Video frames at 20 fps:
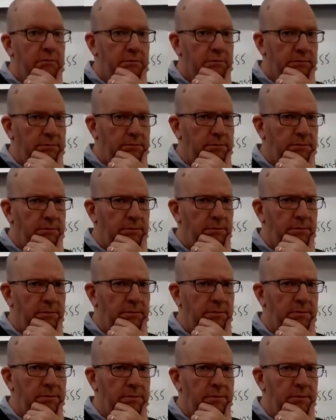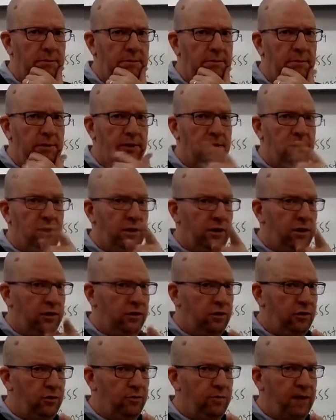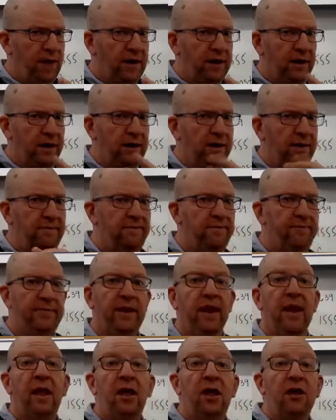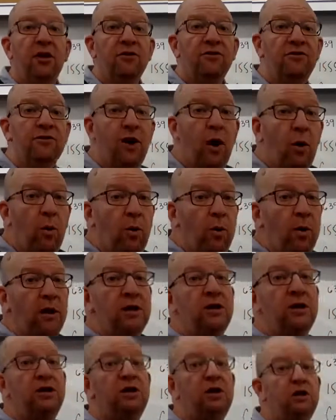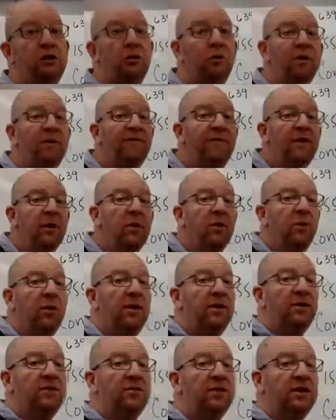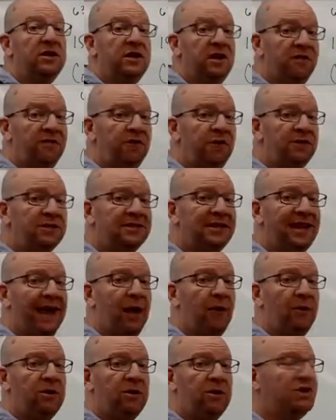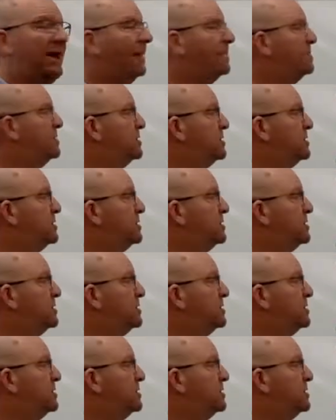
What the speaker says: You better. So, to review, the difference now in chapter